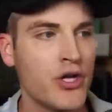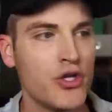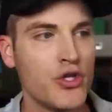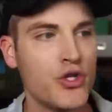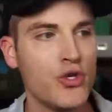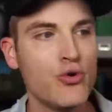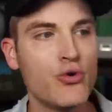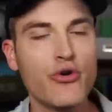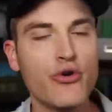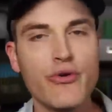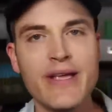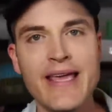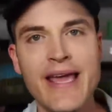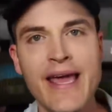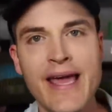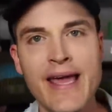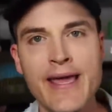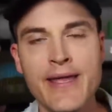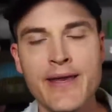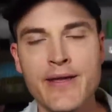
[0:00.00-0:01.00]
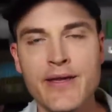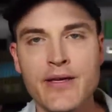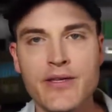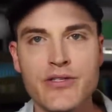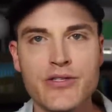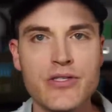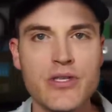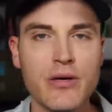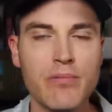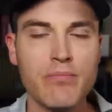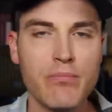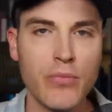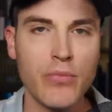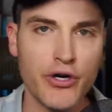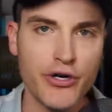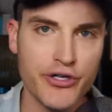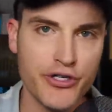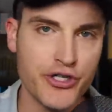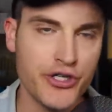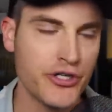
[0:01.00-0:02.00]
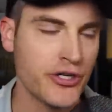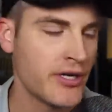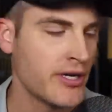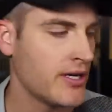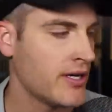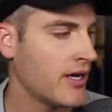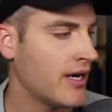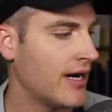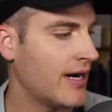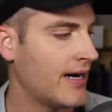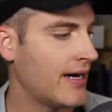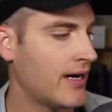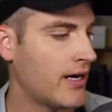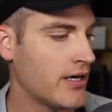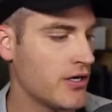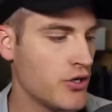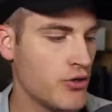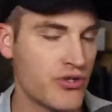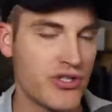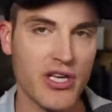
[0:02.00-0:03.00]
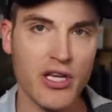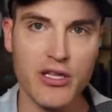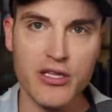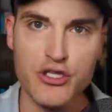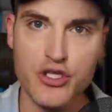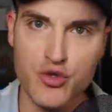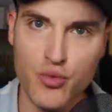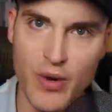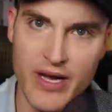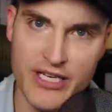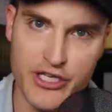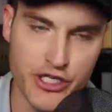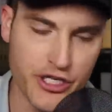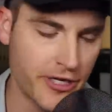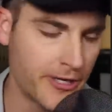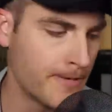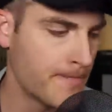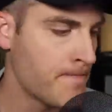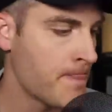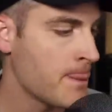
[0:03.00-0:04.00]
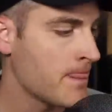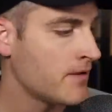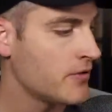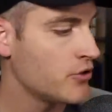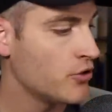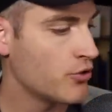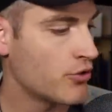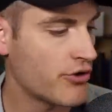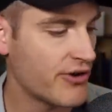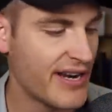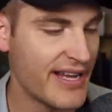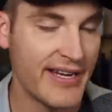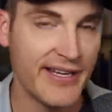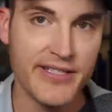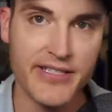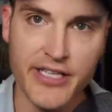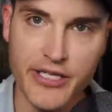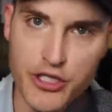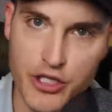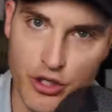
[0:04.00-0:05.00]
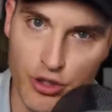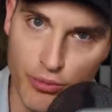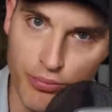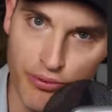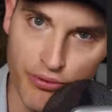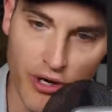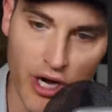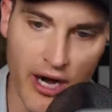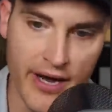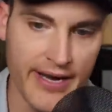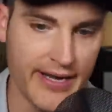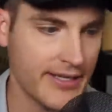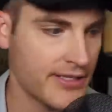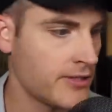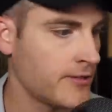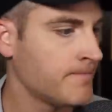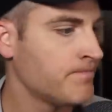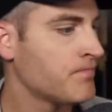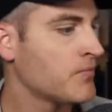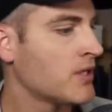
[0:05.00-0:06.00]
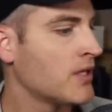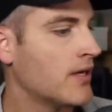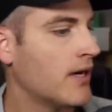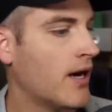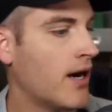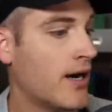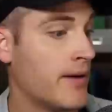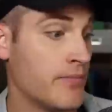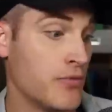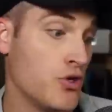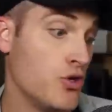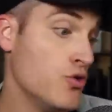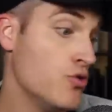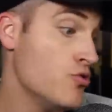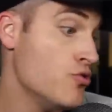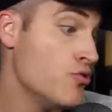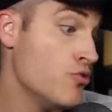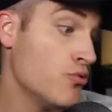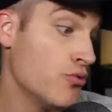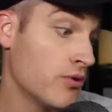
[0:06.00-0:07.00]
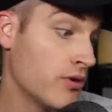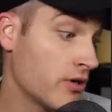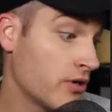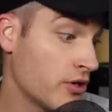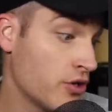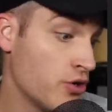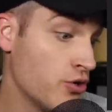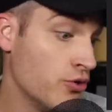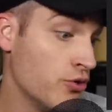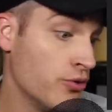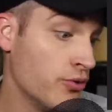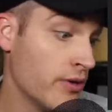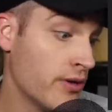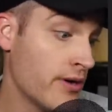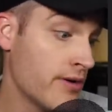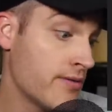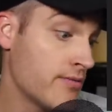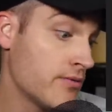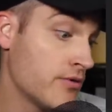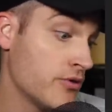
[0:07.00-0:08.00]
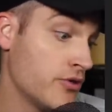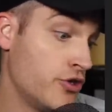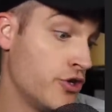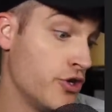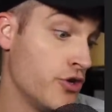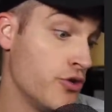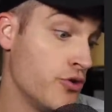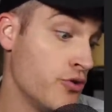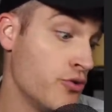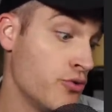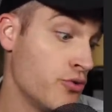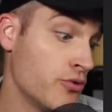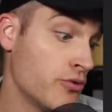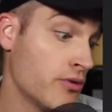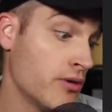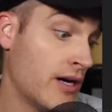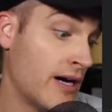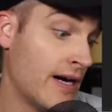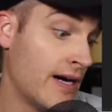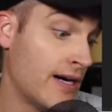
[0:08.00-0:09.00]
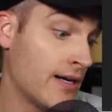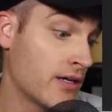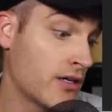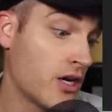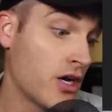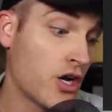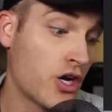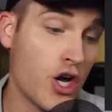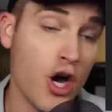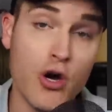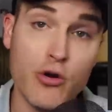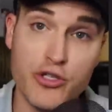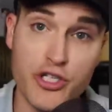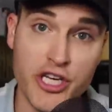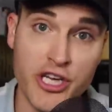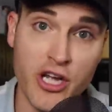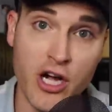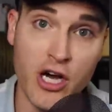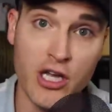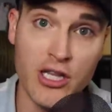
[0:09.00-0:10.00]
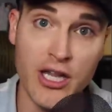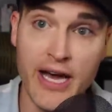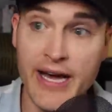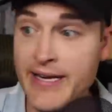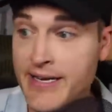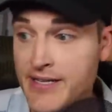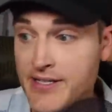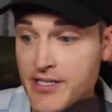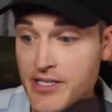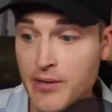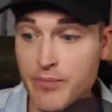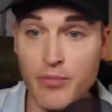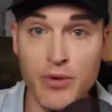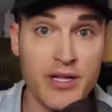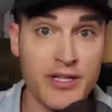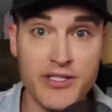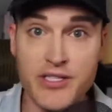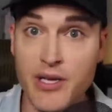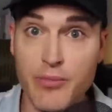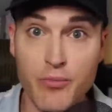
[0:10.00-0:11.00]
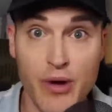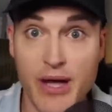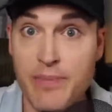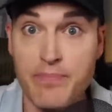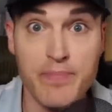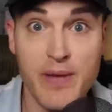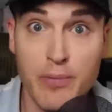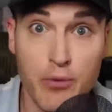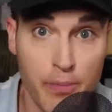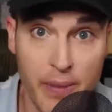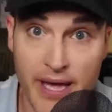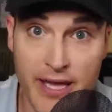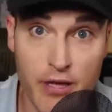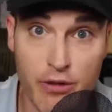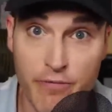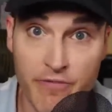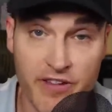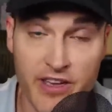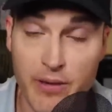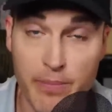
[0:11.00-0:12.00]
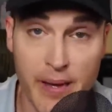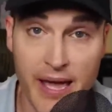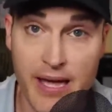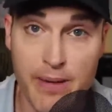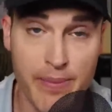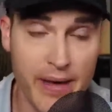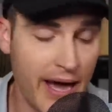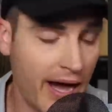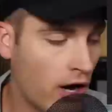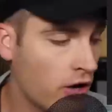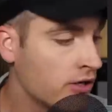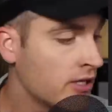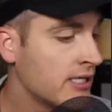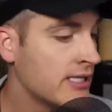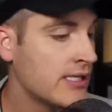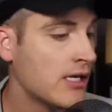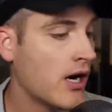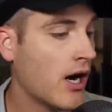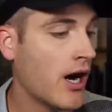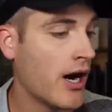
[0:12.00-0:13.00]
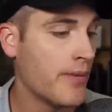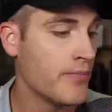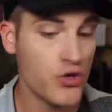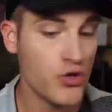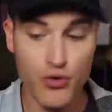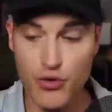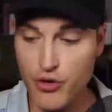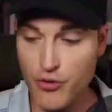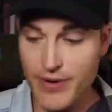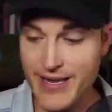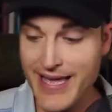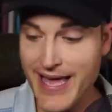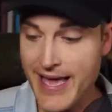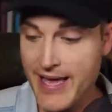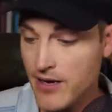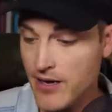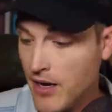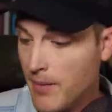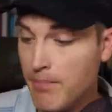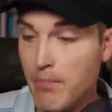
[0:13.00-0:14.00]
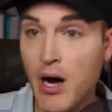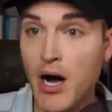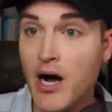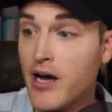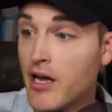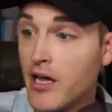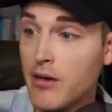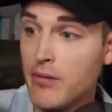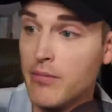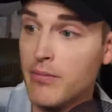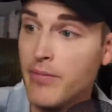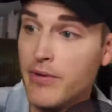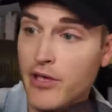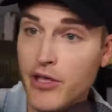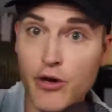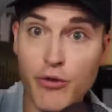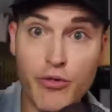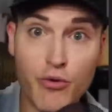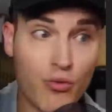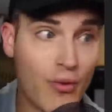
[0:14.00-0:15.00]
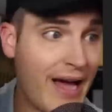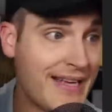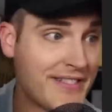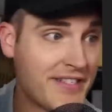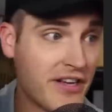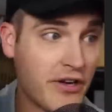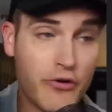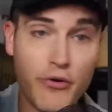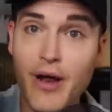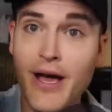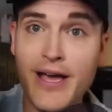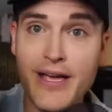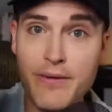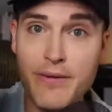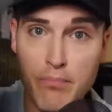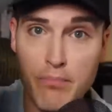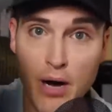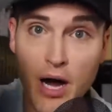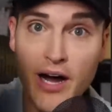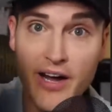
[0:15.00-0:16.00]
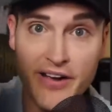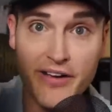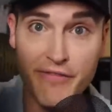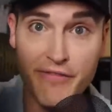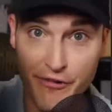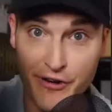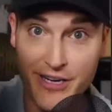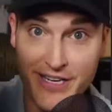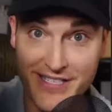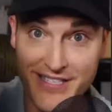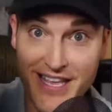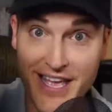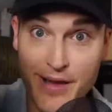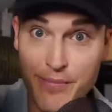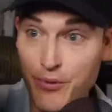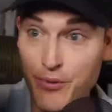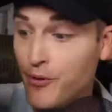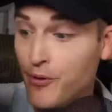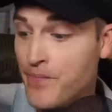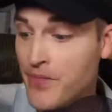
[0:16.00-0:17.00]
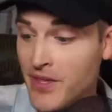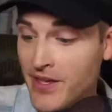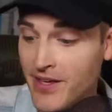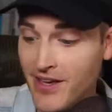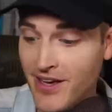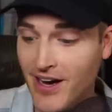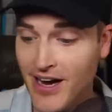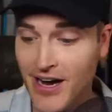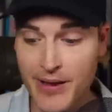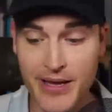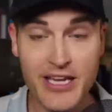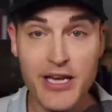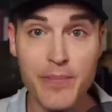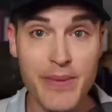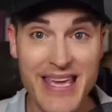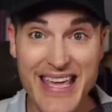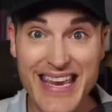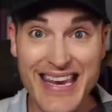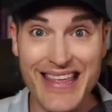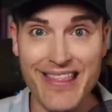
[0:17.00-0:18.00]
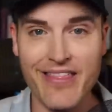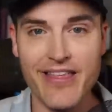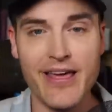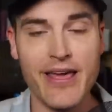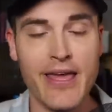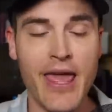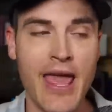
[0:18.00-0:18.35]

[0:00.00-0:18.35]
You create some merch uh, you sell a sweatshirt. You create a digital product. Um, you you do uh, coaching online in some in some way. People pay you via PayPal. Um, you create a mug. You know the rise and grind mug, for example. Uh, it could be anything.